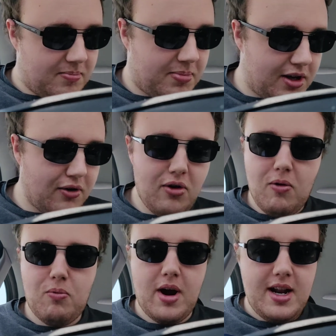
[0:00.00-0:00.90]
but you're
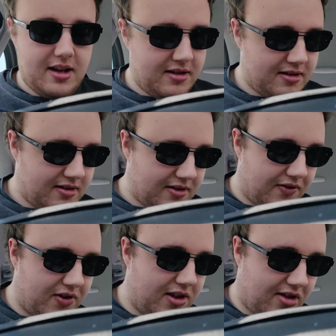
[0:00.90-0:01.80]
not ready
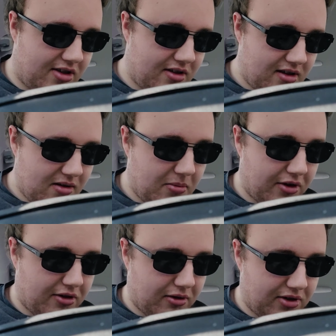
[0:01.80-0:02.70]
for this
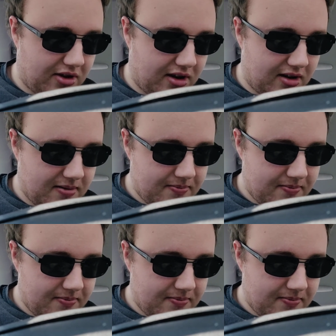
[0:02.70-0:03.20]
monstrosity.